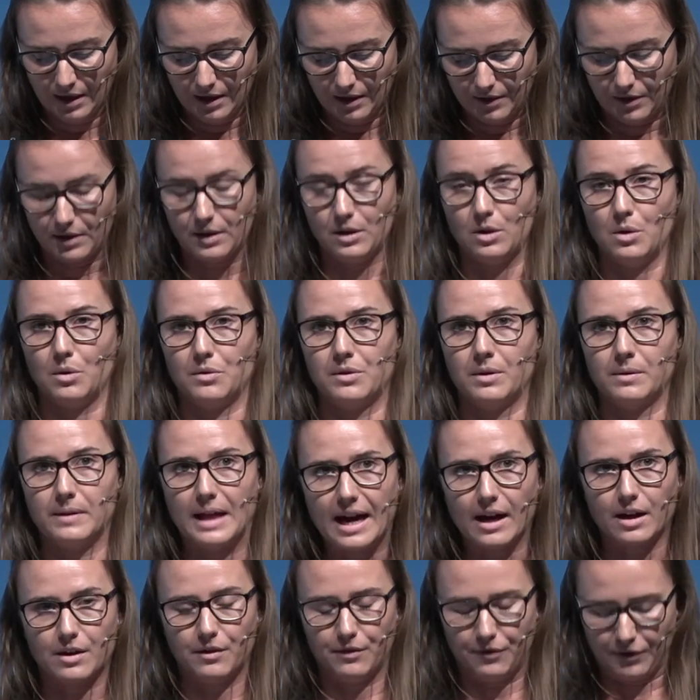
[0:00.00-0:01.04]
the
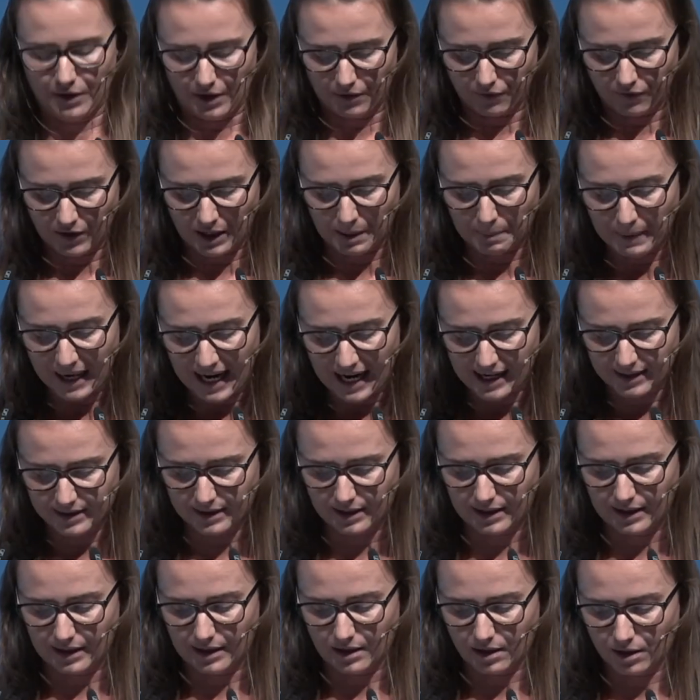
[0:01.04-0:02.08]
lack of
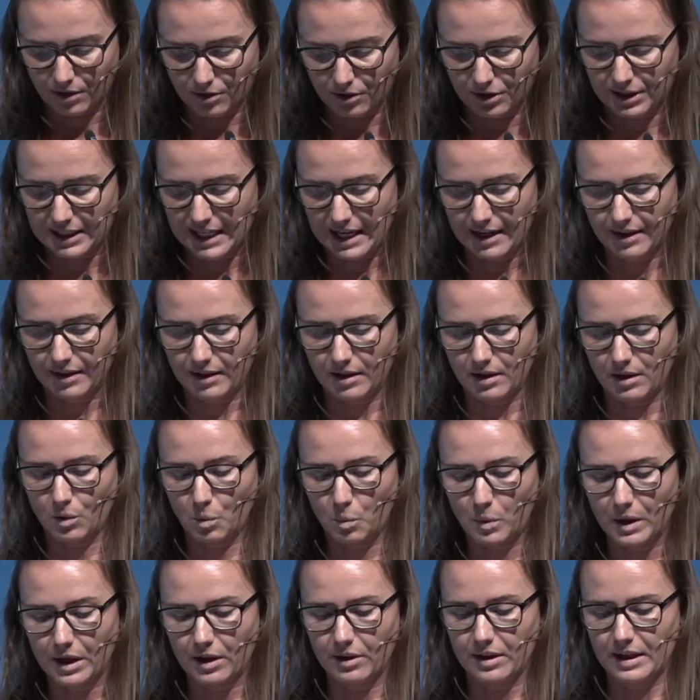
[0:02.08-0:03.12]
capacity and understanding and
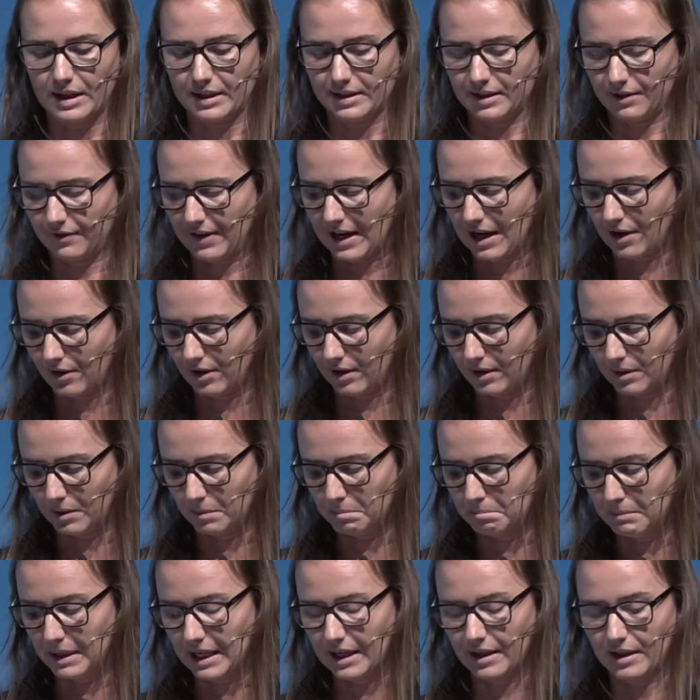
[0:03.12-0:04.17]
awareness of how to
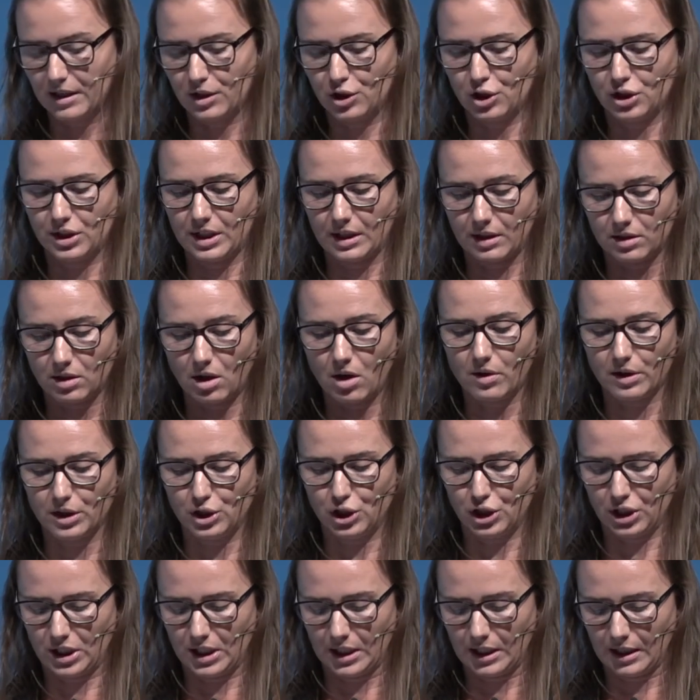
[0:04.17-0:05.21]
manage
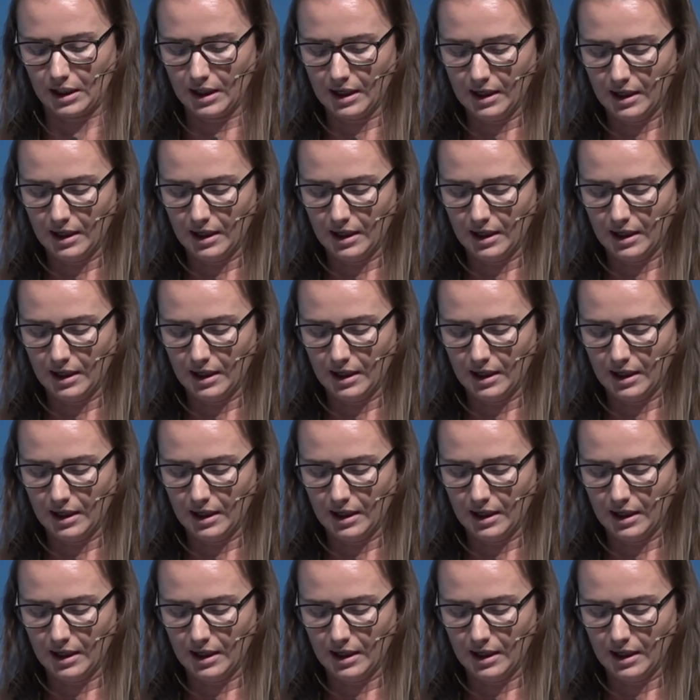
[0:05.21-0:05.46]
technology